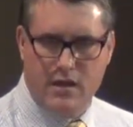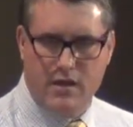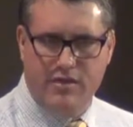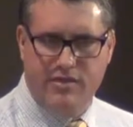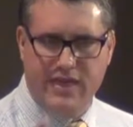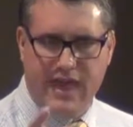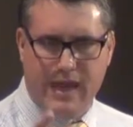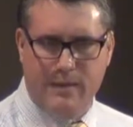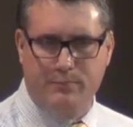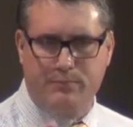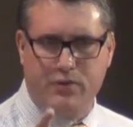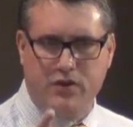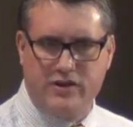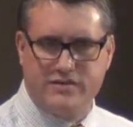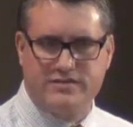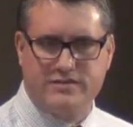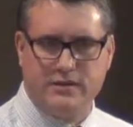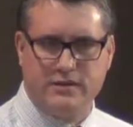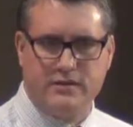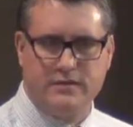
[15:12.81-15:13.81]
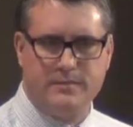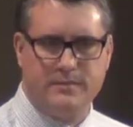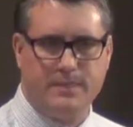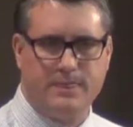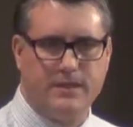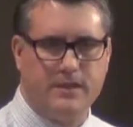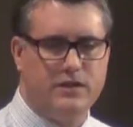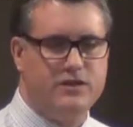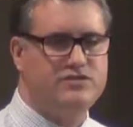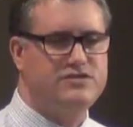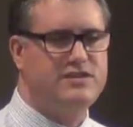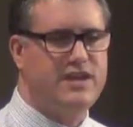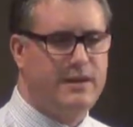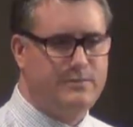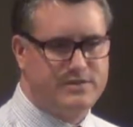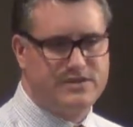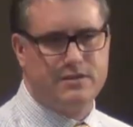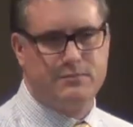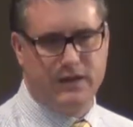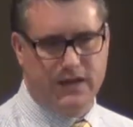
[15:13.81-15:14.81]
that person who
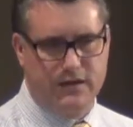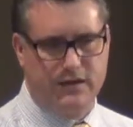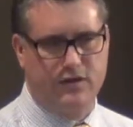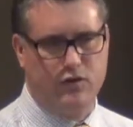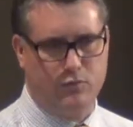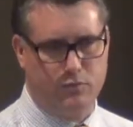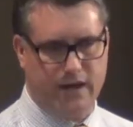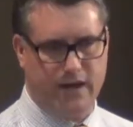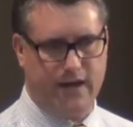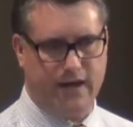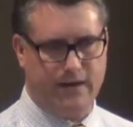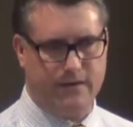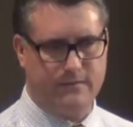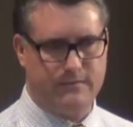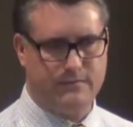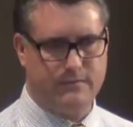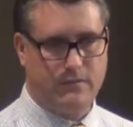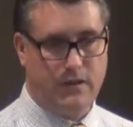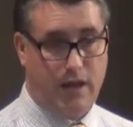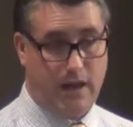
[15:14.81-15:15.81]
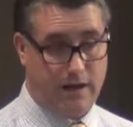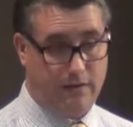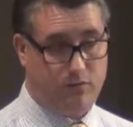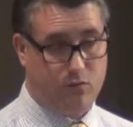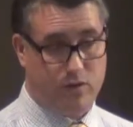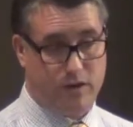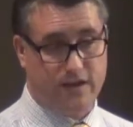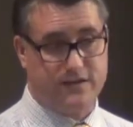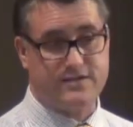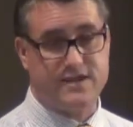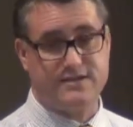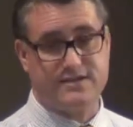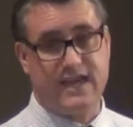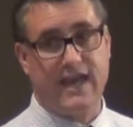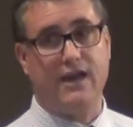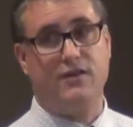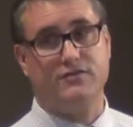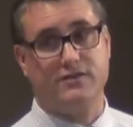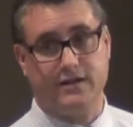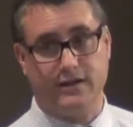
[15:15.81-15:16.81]
seems to be a nobody. And everyone else has
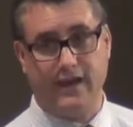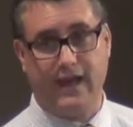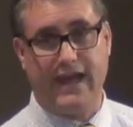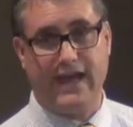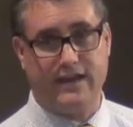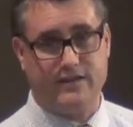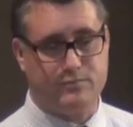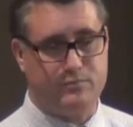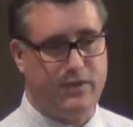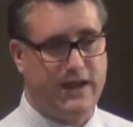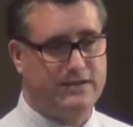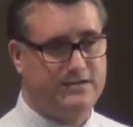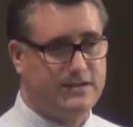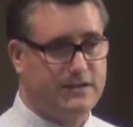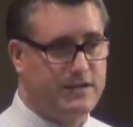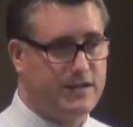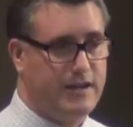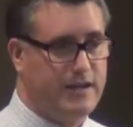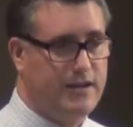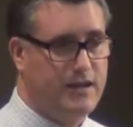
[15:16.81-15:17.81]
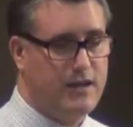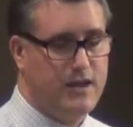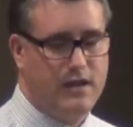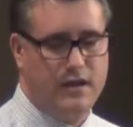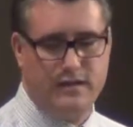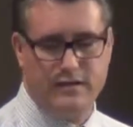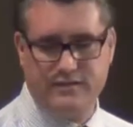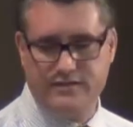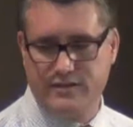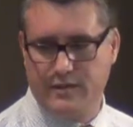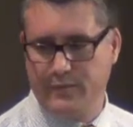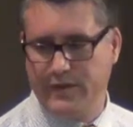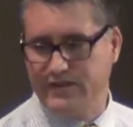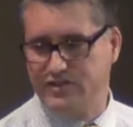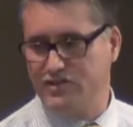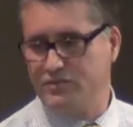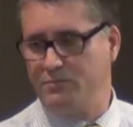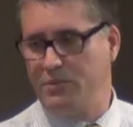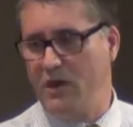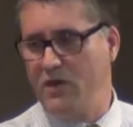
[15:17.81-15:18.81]
counted as basically some
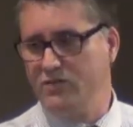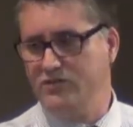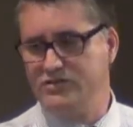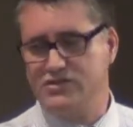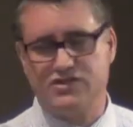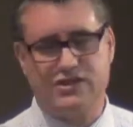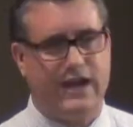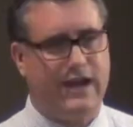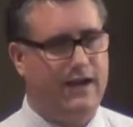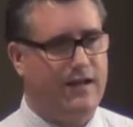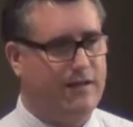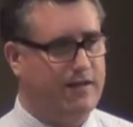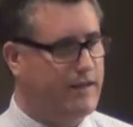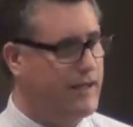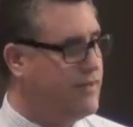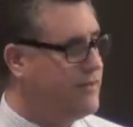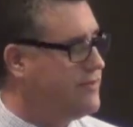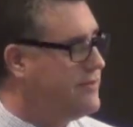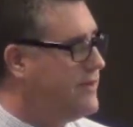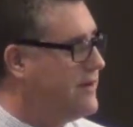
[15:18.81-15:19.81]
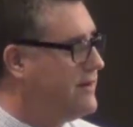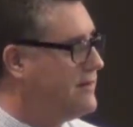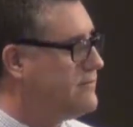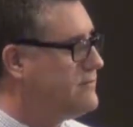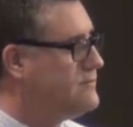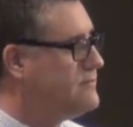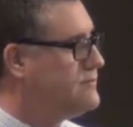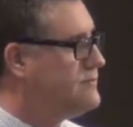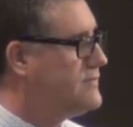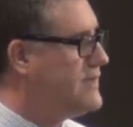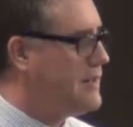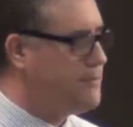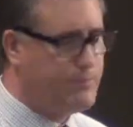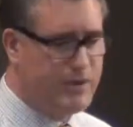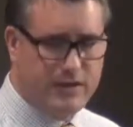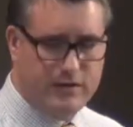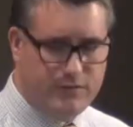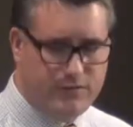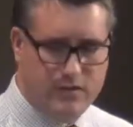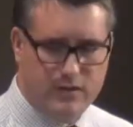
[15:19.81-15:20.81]
exposed child out there. That
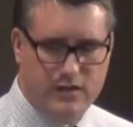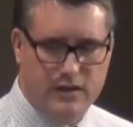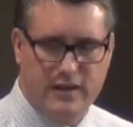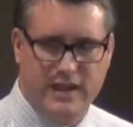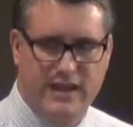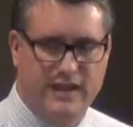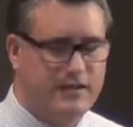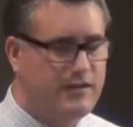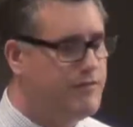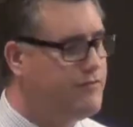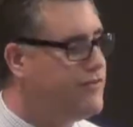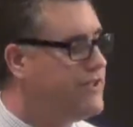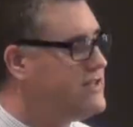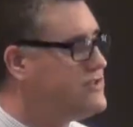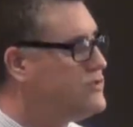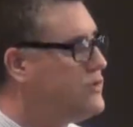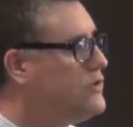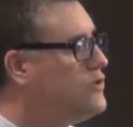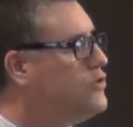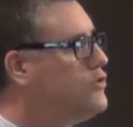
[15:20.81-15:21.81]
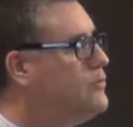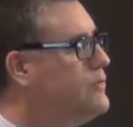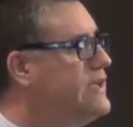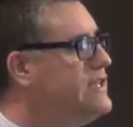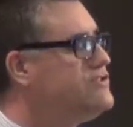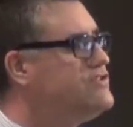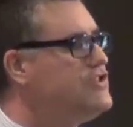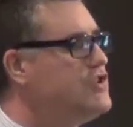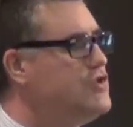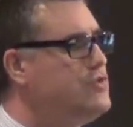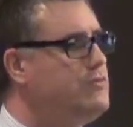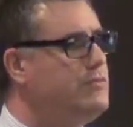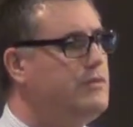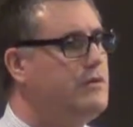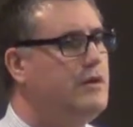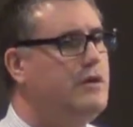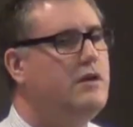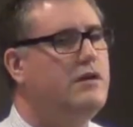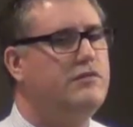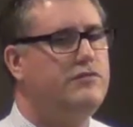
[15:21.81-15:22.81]
pitiful individual who will be soon
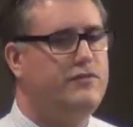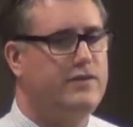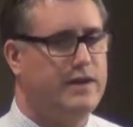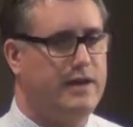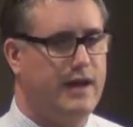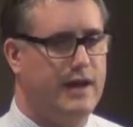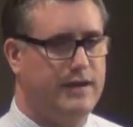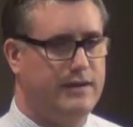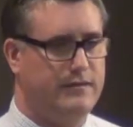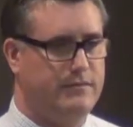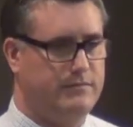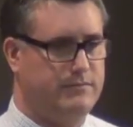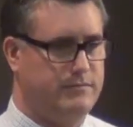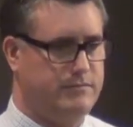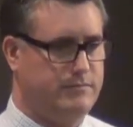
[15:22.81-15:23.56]
forgotten.